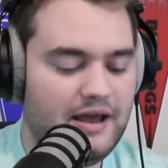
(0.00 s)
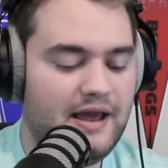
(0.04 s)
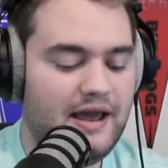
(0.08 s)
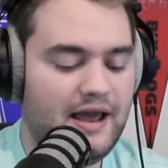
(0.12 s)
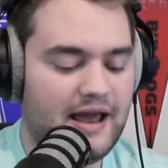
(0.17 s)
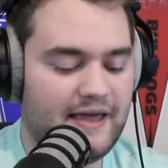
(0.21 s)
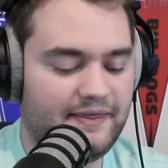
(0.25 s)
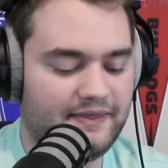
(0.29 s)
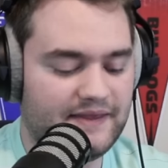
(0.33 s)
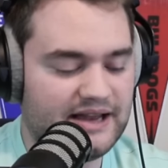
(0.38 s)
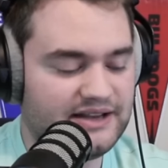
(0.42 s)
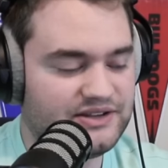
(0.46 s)

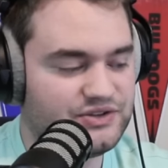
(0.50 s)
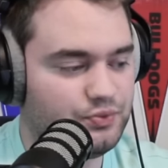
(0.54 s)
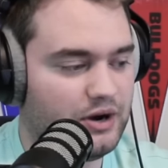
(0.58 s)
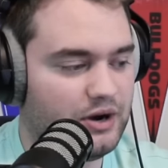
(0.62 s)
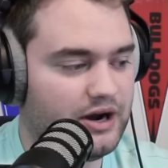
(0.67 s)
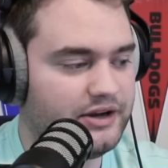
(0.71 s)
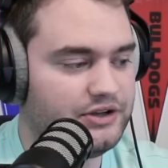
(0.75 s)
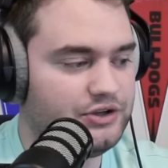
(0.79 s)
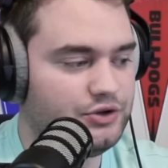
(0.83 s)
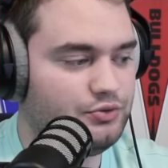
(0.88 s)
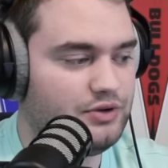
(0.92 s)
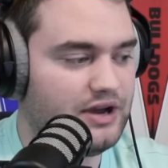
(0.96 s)
and that's why
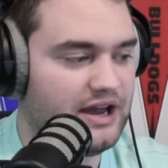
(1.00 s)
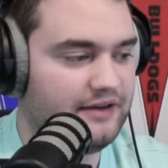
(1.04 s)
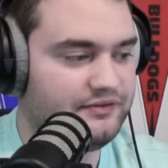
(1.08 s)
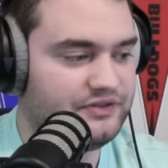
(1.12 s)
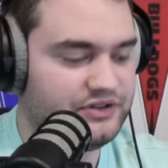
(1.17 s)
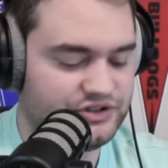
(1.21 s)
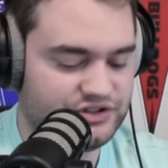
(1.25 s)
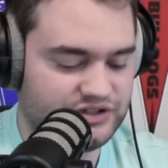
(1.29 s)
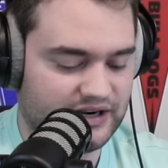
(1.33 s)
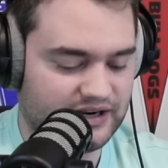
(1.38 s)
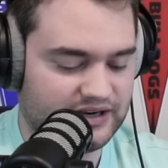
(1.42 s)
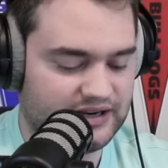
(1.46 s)
you have to
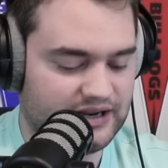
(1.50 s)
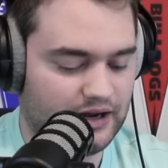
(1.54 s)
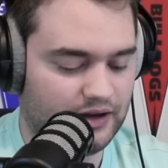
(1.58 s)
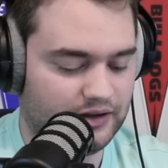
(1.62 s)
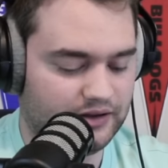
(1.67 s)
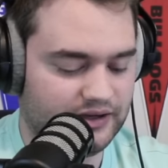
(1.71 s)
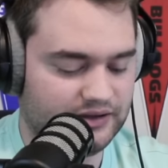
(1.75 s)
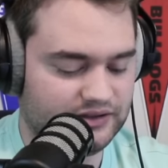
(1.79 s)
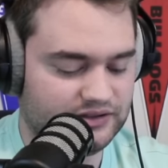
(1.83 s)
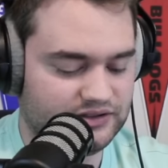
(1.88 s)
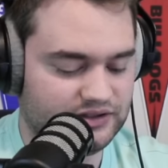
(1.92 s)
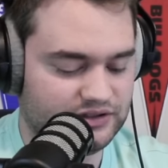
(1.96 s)
check out
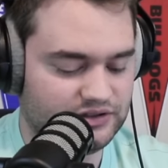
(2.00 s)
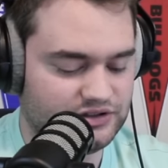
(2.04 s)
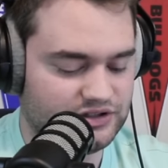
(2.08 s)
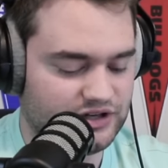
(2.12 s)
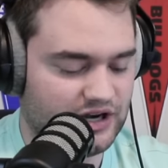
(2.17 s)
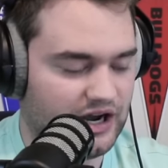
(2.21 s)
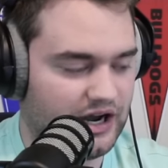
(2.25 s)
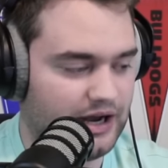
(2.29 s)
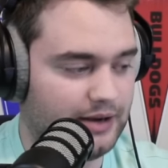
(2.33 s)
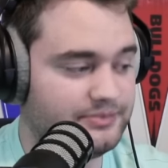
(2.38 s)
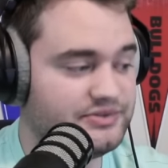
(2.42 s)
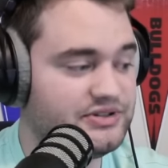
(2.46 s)
LinkedIn
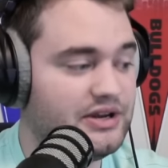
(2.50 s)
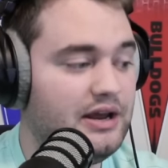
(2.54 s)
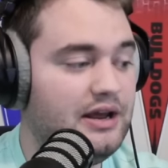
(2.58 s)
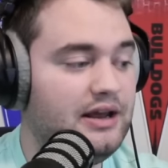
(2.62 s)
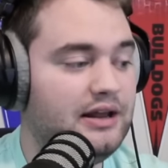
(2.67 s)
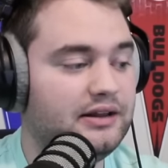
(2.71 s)
Jobs.